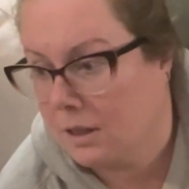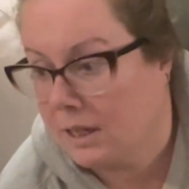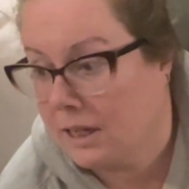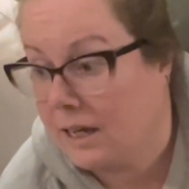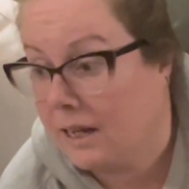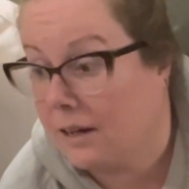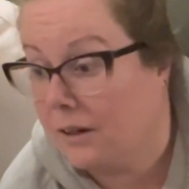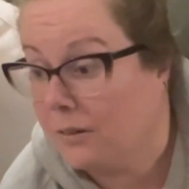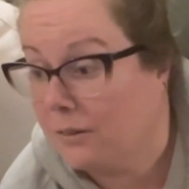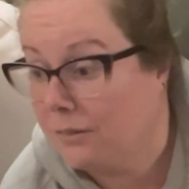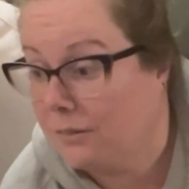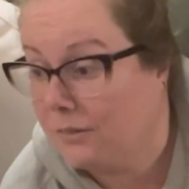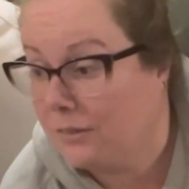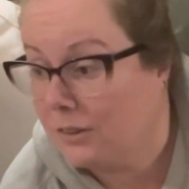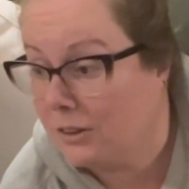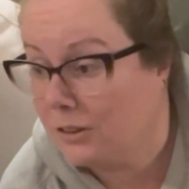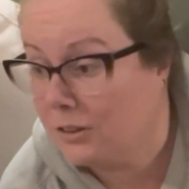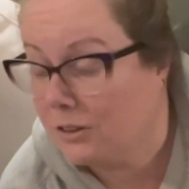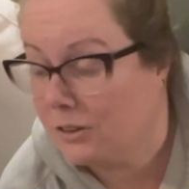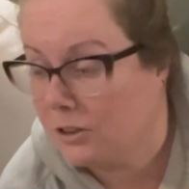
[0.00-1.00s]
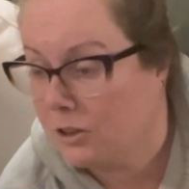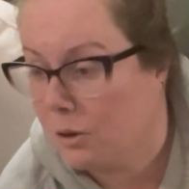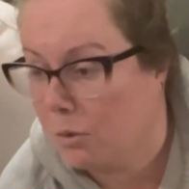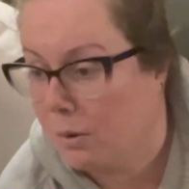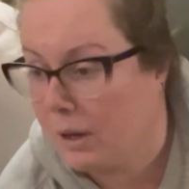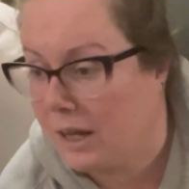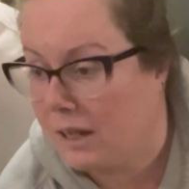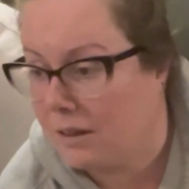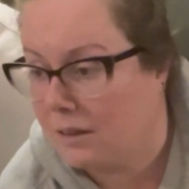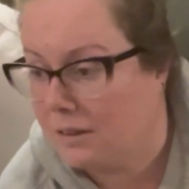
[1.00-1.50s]
Careful,
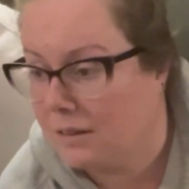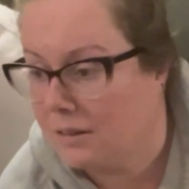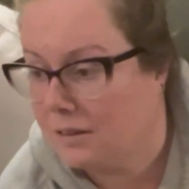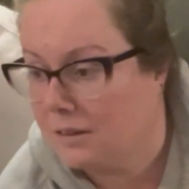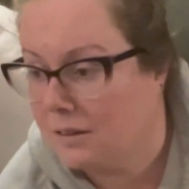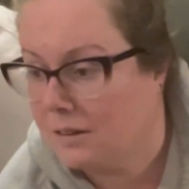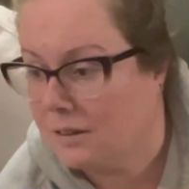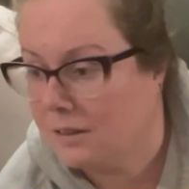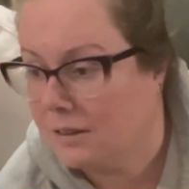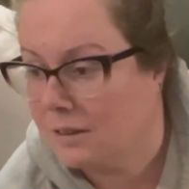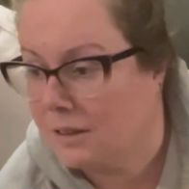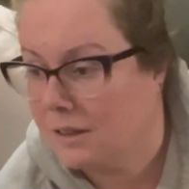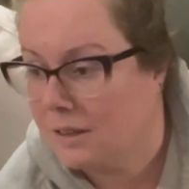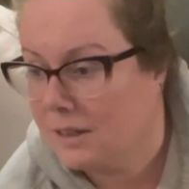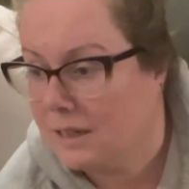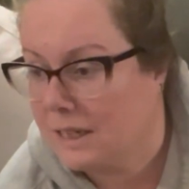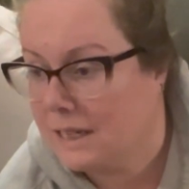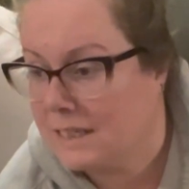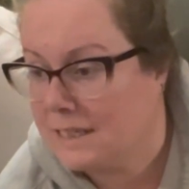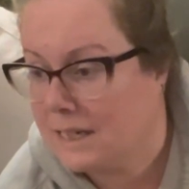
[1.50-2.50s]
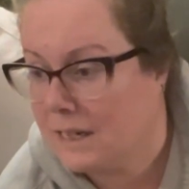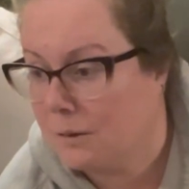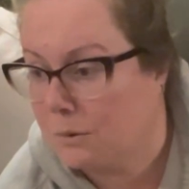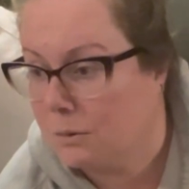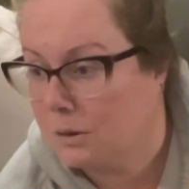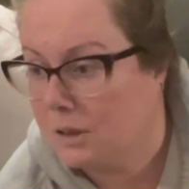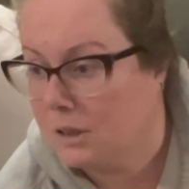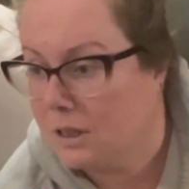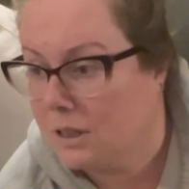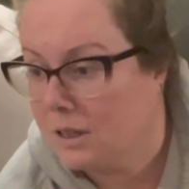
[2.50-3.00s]
Noelle. Get down.
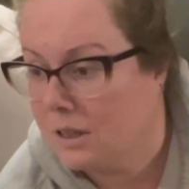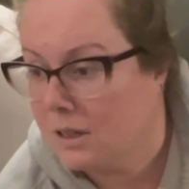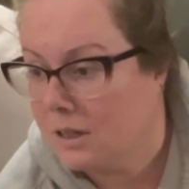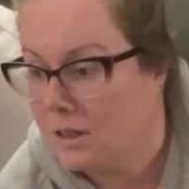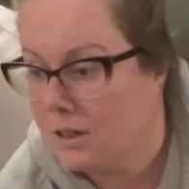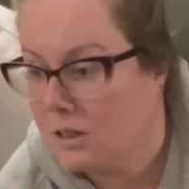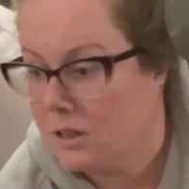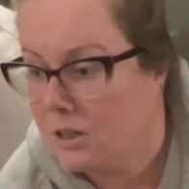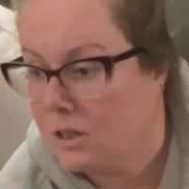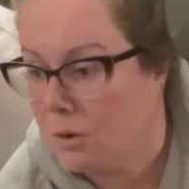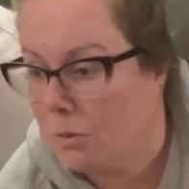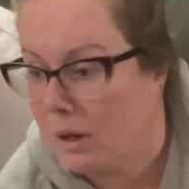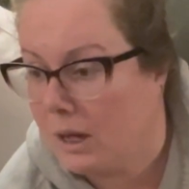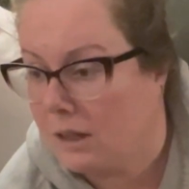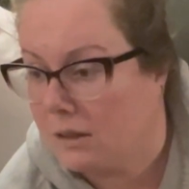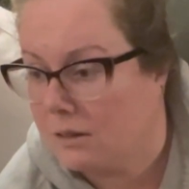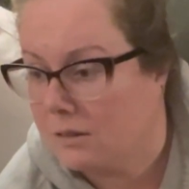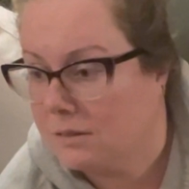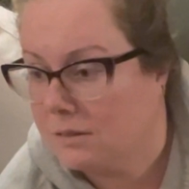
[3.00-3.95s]
Noelle.